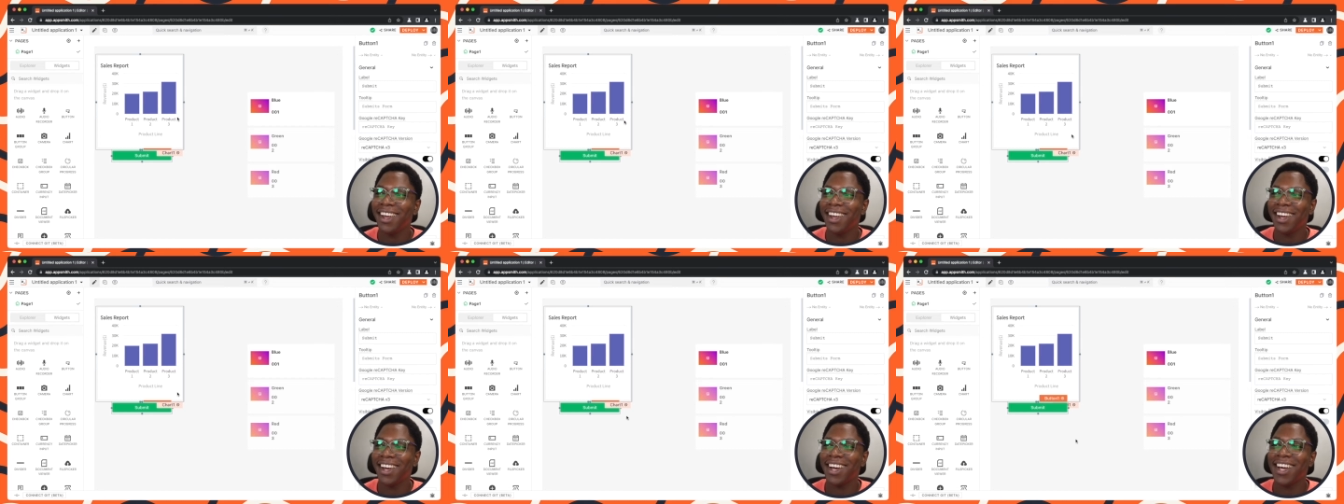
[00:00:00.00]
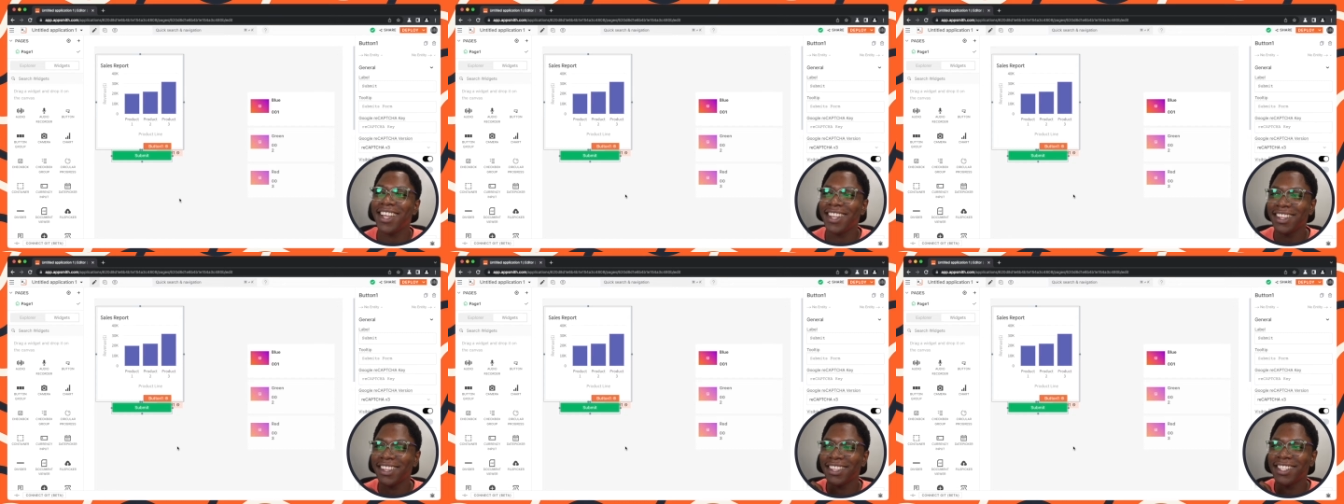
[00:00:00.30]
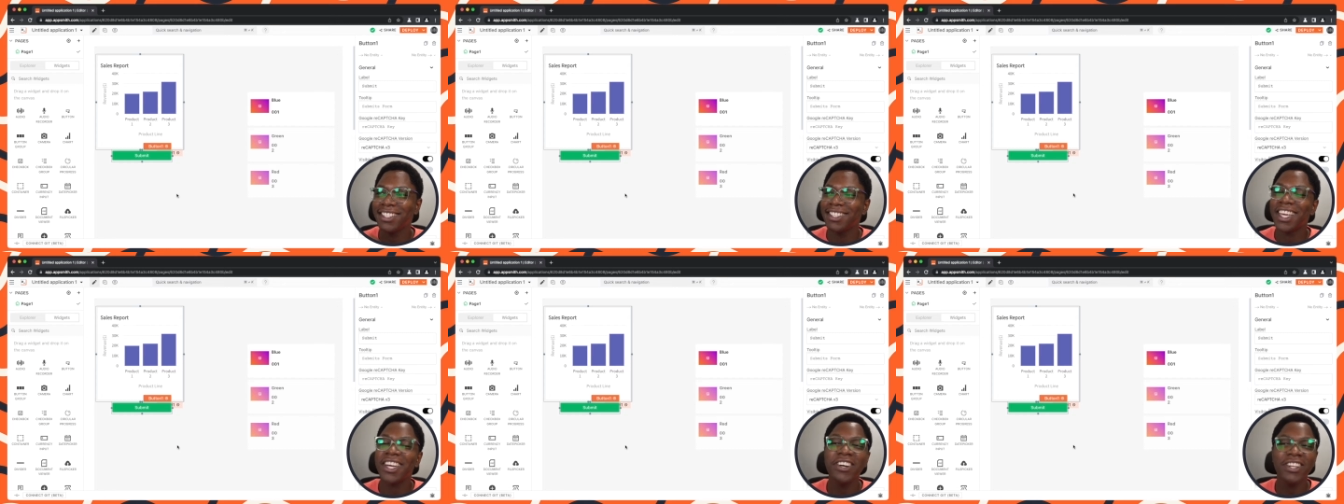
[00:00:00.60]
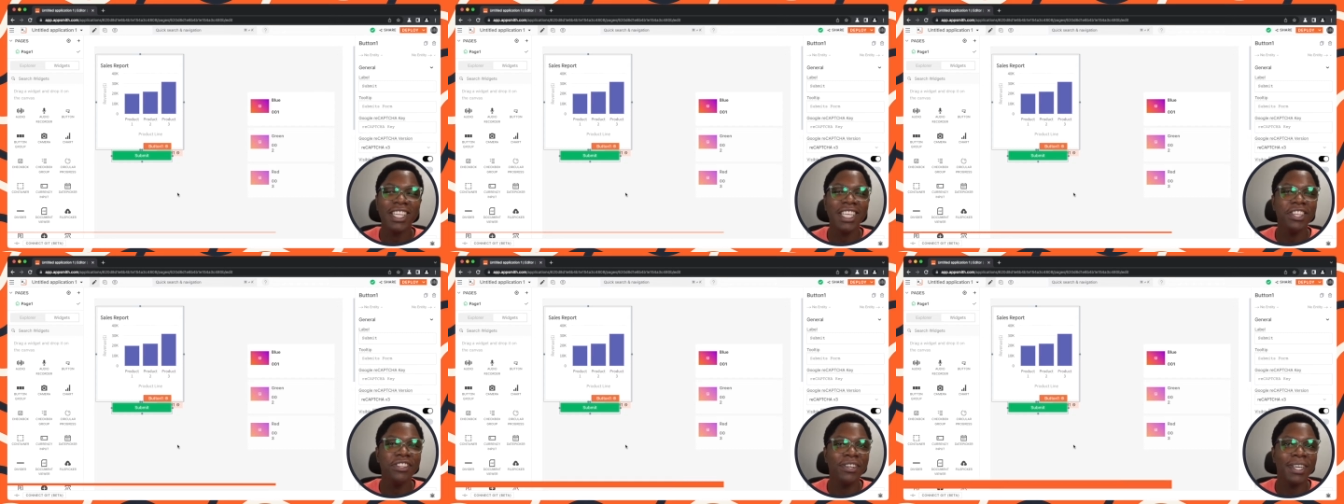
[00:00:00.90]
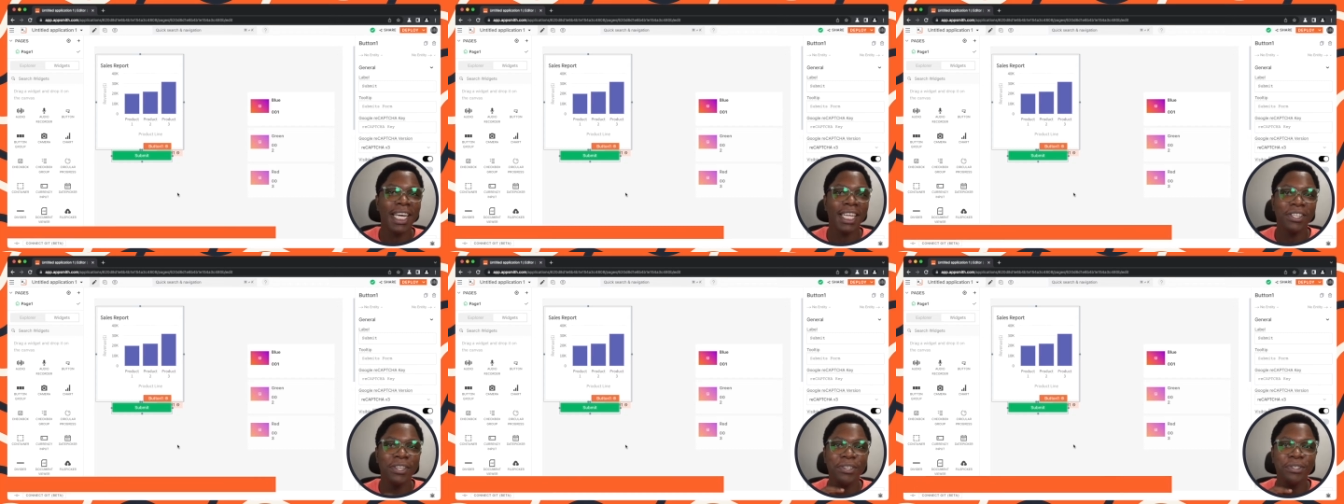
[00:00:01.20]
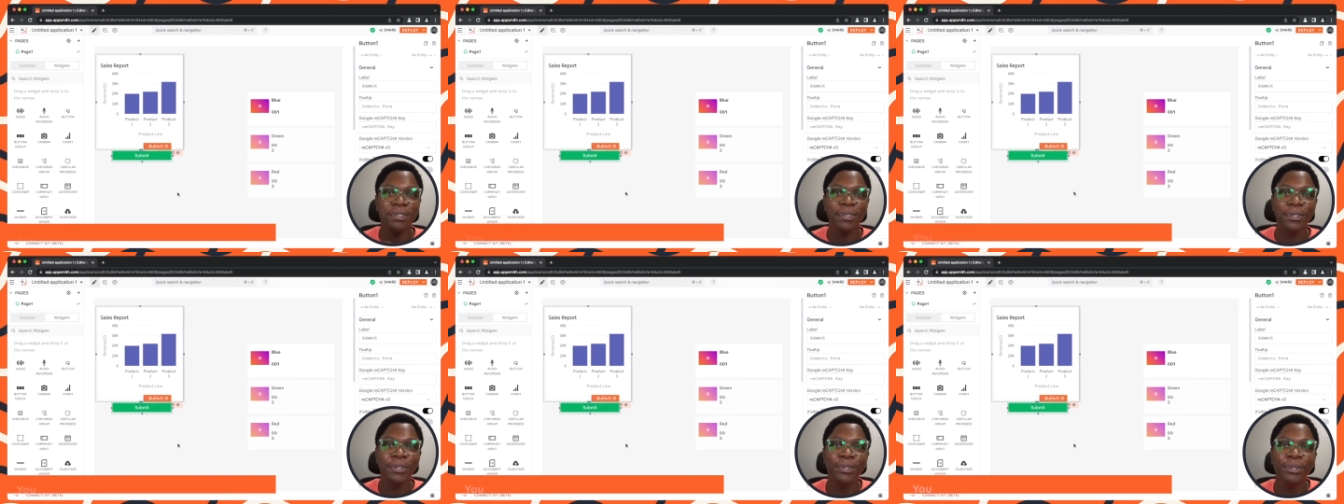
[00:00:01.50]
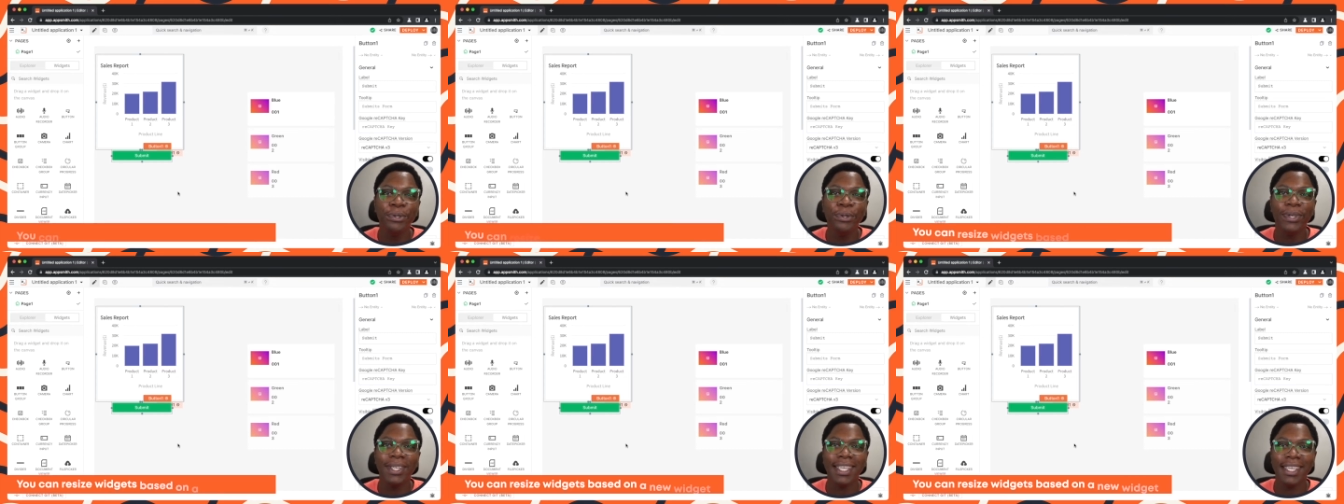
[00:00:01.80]
Uh, the second thing you can also
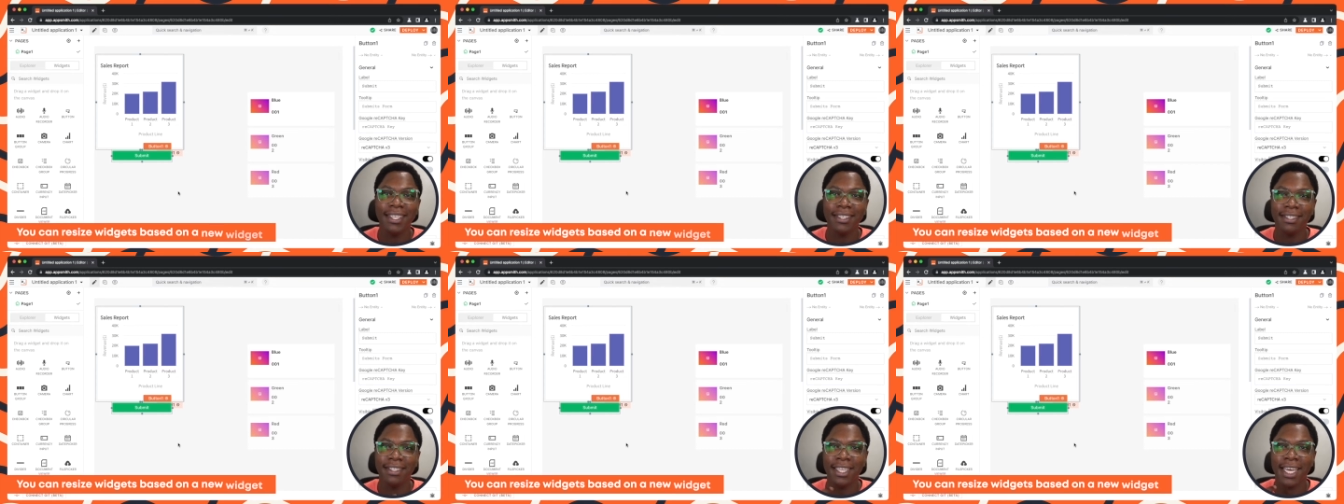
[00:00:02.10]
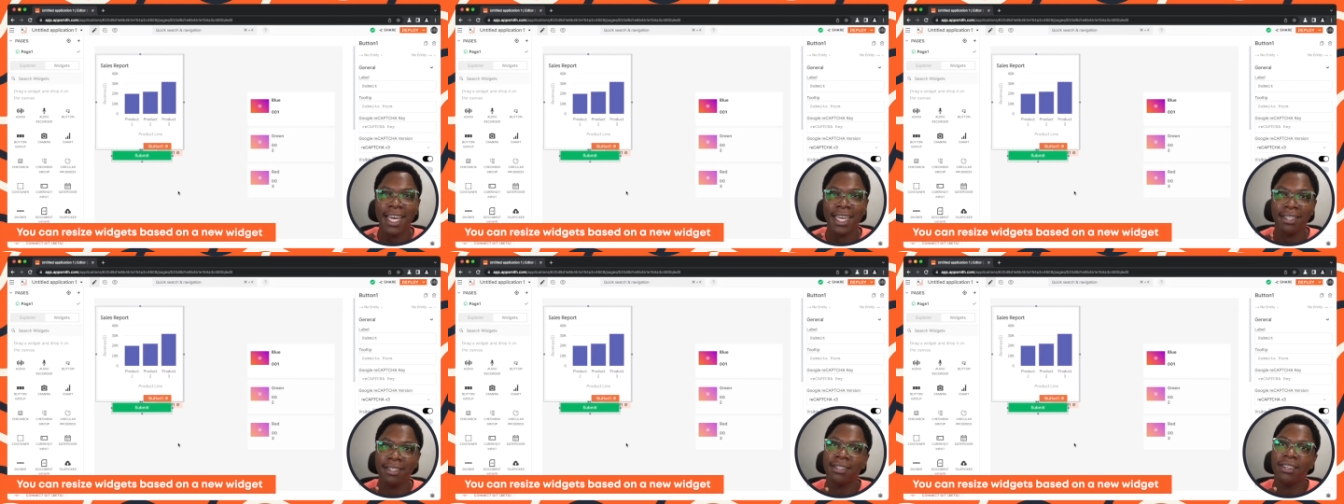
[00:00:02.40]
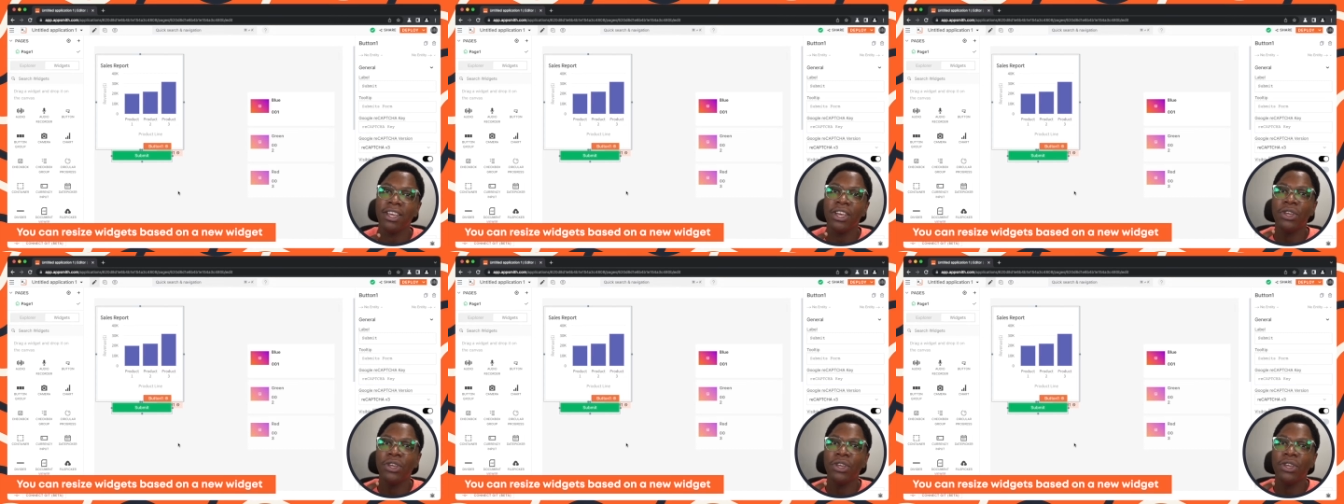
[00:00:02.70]
do is that